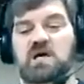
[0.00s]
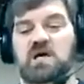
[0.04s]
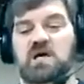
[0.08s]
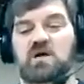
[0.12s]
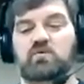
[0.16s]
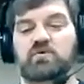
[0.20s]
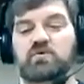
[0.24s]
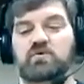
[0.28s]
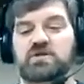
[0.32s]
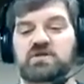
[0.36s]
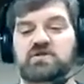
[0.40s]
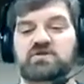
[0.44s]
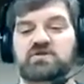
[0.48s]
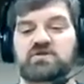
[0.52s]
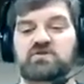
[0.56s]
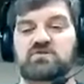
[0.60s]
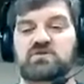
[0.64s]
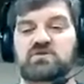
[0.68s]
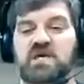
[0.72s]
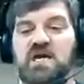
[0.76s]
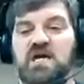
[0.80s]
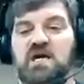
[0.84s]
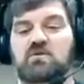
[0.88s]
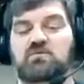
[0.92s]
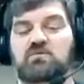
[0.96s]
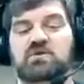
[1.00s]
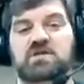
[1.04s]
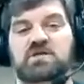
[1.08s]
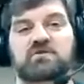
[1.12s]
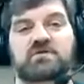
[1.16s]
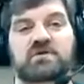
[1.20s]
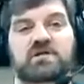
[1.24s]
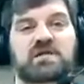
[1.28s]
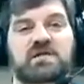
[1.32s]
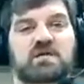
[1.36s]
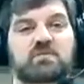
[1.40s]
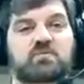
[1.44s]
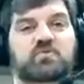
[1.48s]
When you do that, what you
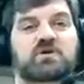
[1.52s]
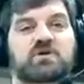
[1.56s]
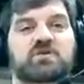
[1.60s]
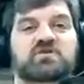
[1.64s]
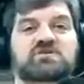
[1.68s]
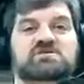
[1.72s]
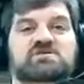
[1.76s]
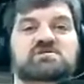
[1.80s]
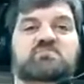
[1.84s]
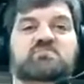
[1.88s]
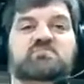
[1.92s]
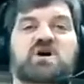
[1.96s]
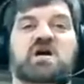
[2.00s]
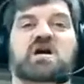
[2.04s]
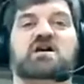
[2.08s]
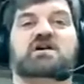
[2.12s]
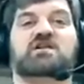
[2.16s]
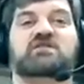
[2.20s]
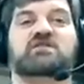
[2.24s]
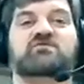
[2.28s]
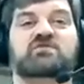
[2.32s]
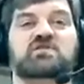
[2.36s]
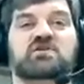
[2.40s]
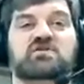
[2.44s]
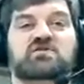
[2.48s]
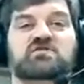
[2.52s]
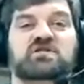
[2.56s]
end up with is a pocket of glue